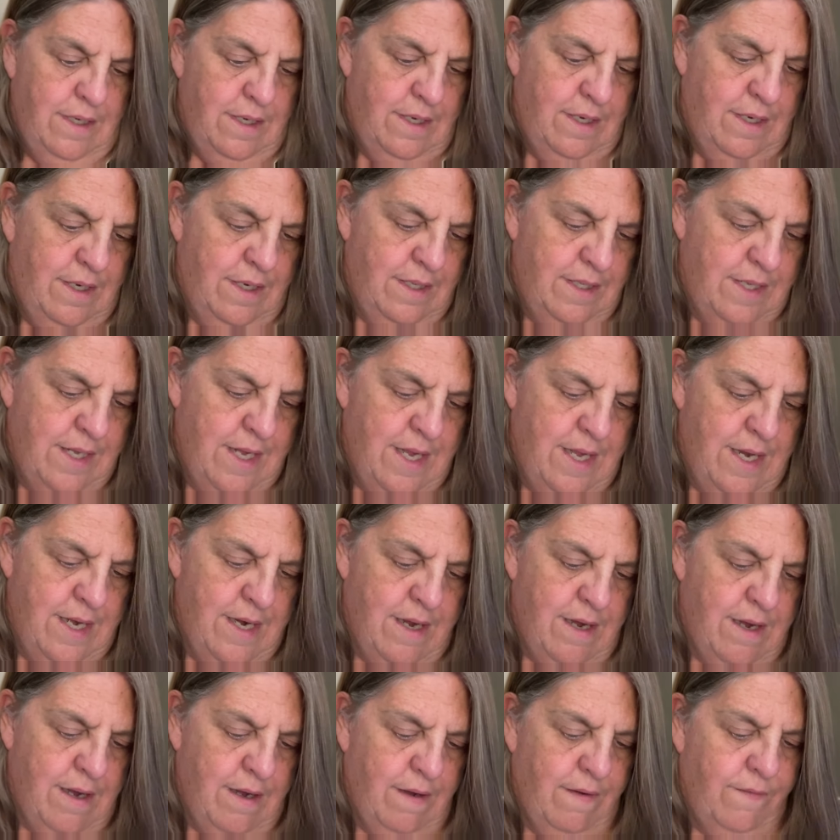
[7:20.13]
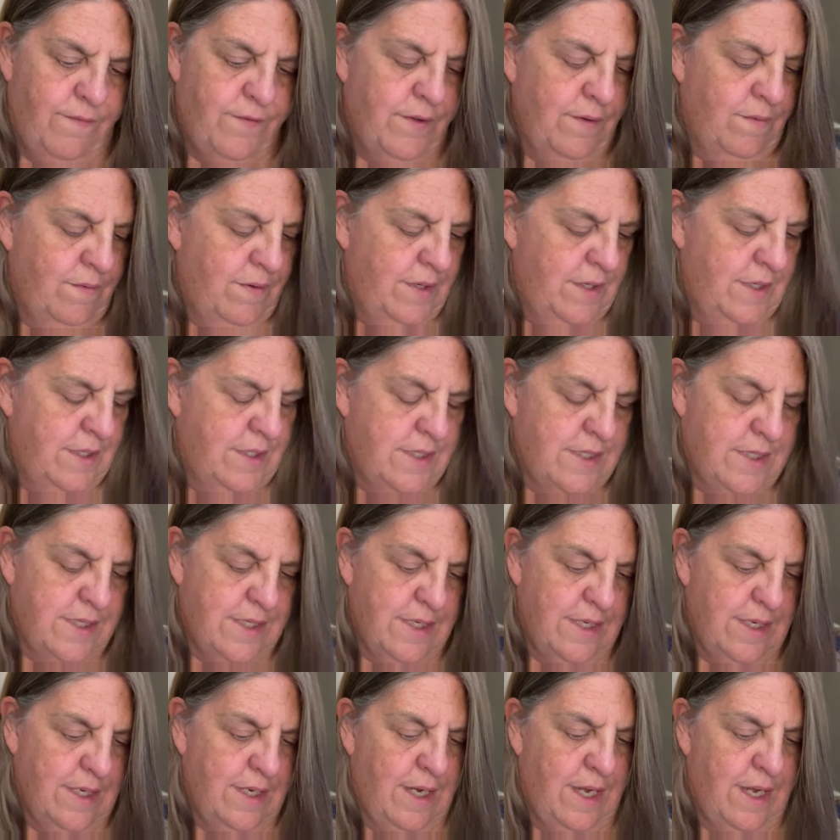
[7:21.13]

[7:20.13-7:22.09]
And then afterwards,